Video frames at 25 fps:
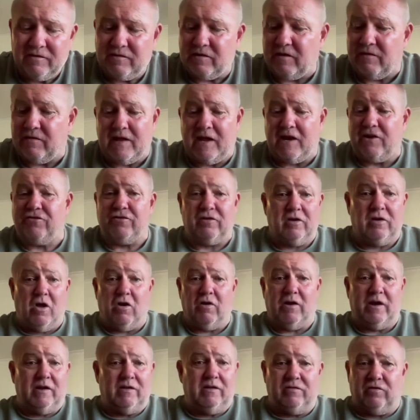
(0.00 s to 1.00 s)
So there's your
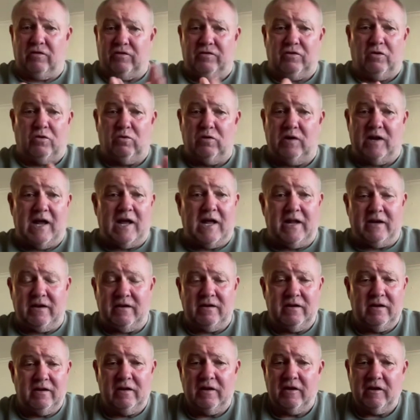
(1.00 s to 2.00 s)
logins. It's all
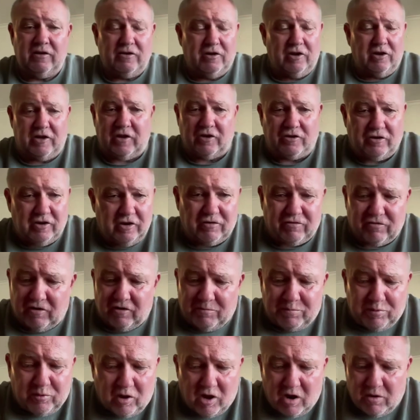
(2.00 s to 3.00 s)
done. You can use a
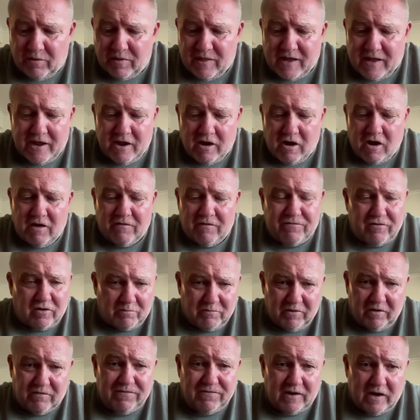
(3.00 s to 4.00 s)
reply with AI
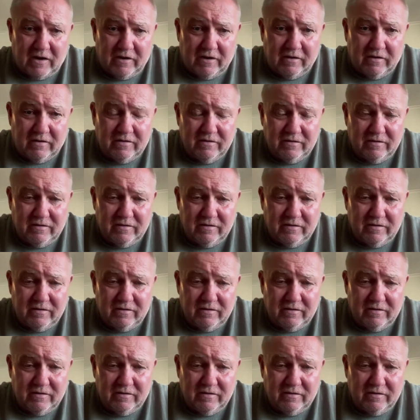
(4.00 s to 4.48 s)
from your phone,